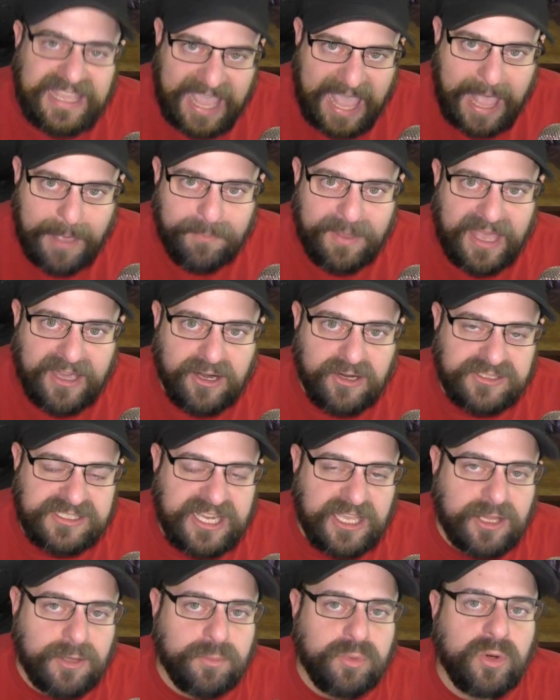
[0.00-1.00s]
cap out
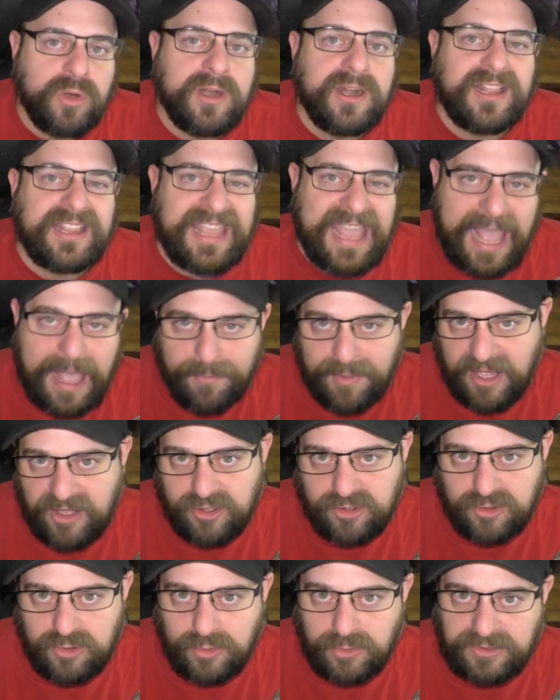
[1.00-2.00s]
on teleport, cap
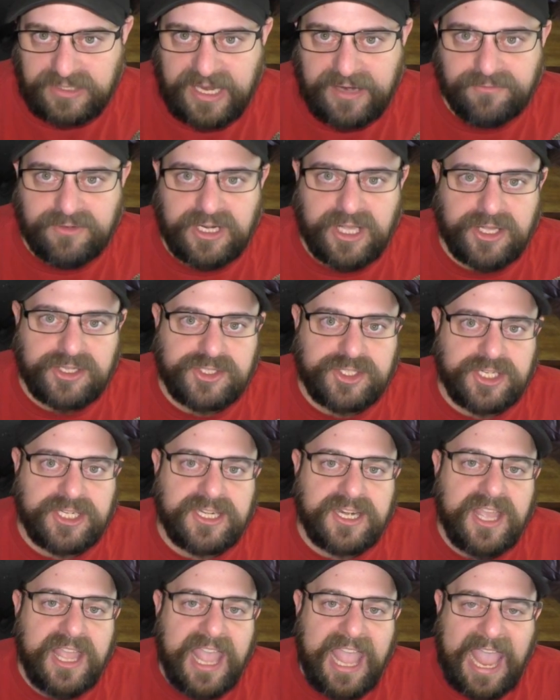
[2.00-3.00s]
out on cooldown
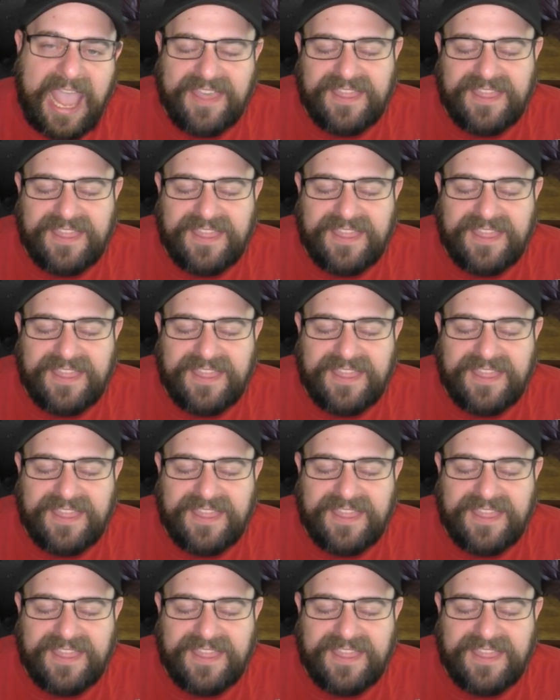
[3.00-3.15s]
reduction,